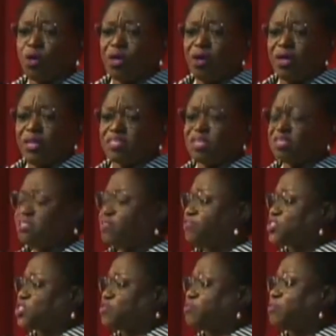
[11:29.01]
It's not
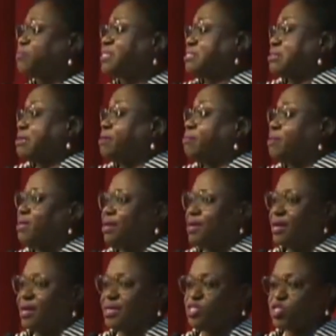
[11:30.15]
sufficient for me to come here
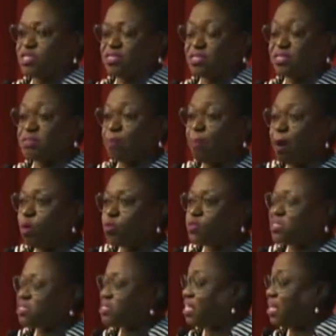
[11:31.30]
and just espouse
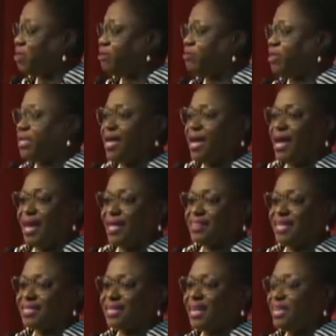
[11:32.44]
theory and that
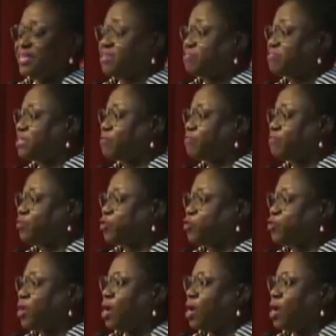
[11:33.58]
kind of thing for you.